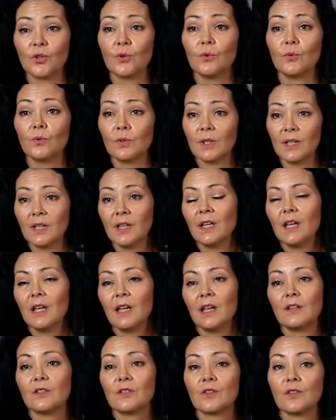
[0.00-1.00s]
June
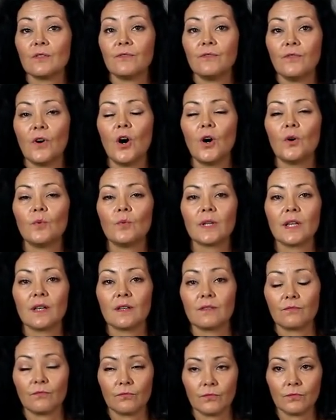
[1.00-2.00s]
into the fall when
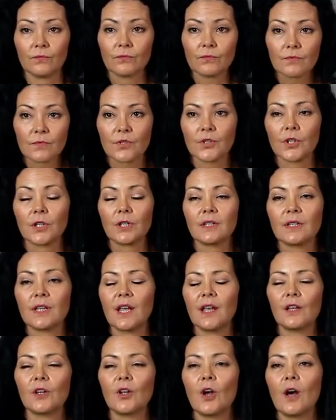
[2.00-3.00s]
I started
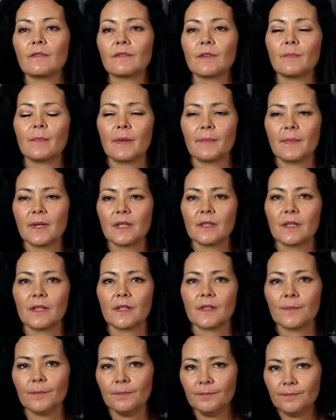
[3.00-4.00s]
taking off in my
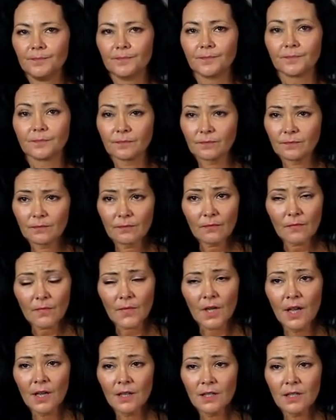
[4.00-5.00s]
business.
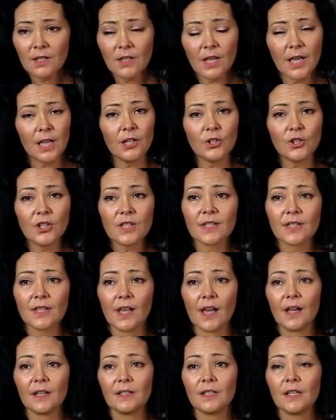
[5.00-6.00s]
And he just
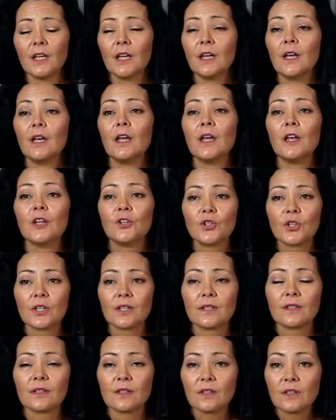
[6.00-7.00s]
said,
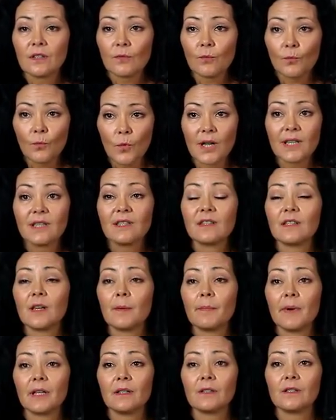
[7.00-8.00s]
just one
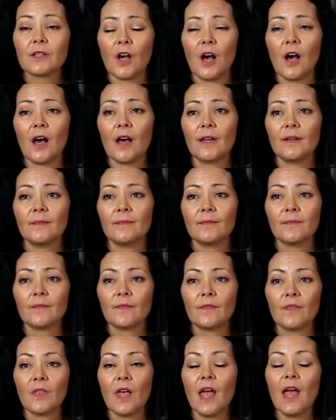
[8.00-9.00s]
step at a time
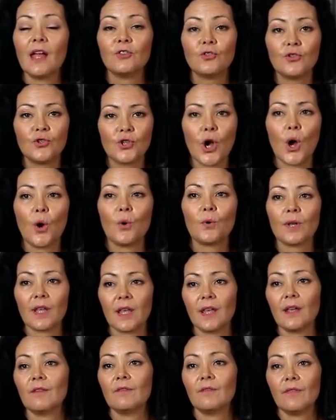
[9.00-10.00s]
and don't
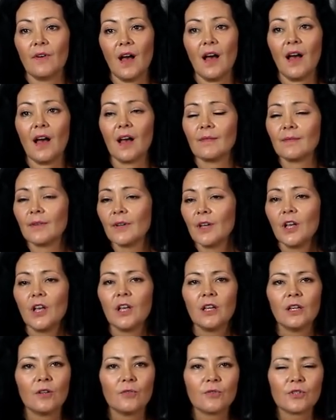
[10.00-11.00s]
give up.
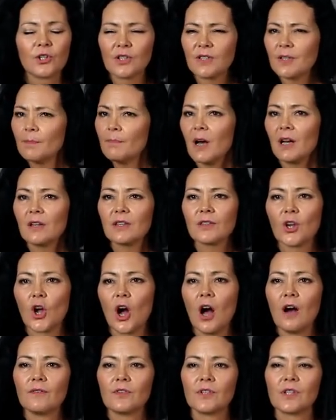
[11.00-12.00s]
It was just amongst the
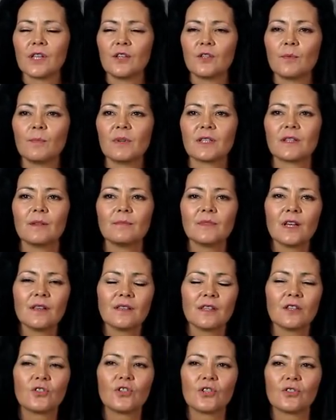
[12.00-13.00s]
conversation, but
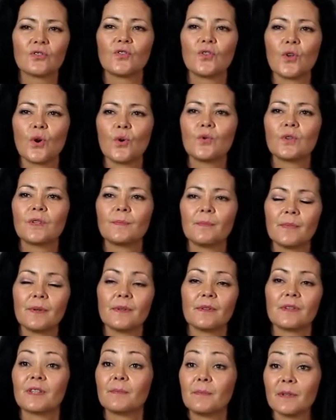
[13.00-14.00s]
sometimes it's just those
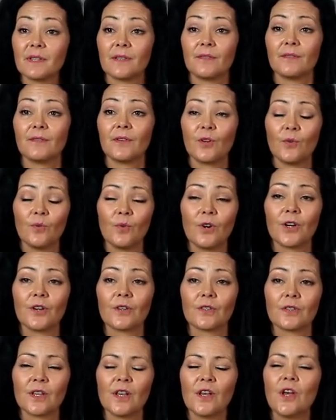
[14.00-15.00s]
specific
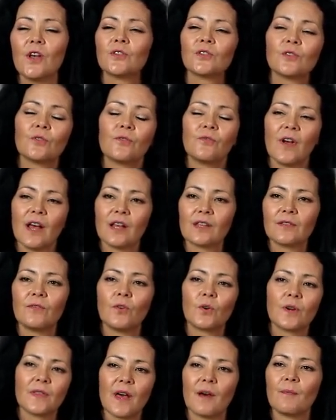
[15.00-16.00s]
words. So fast
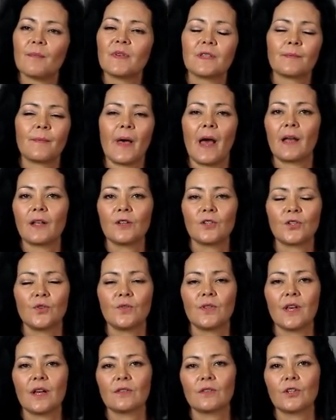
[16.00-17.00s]
forward, that was back in
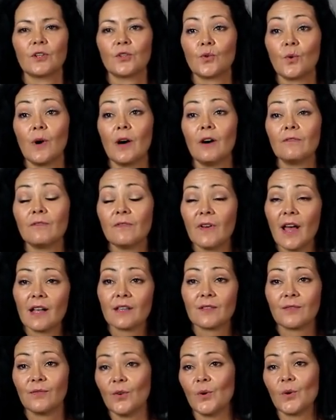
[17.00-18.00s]
2012.
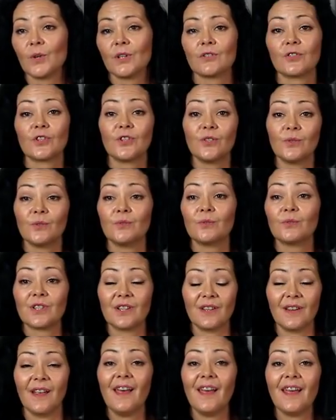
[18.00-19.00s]
Fast forward to
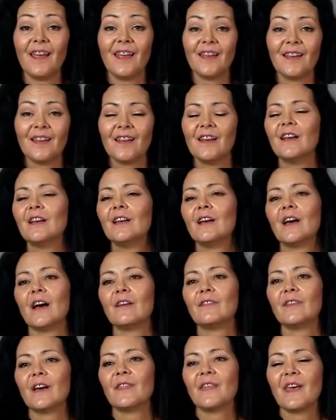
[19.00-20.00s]
today,
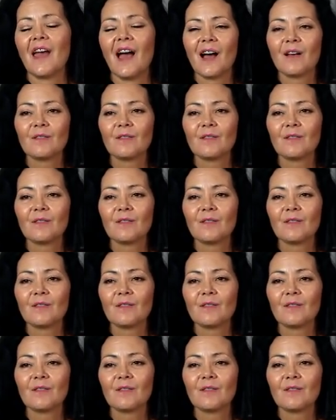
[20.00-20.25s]
I've had the